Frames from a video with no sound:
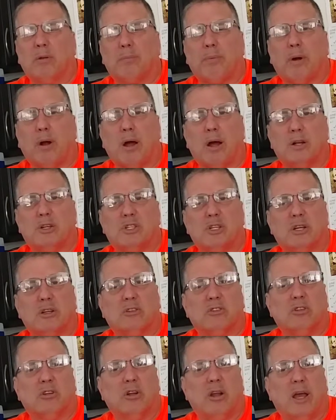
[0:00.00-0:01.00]

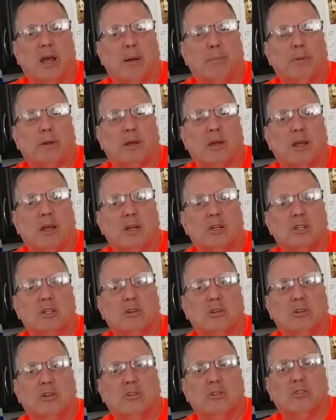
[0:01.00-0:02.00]
projects and
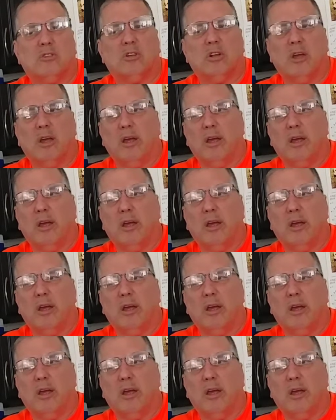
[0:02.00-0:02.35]
applications,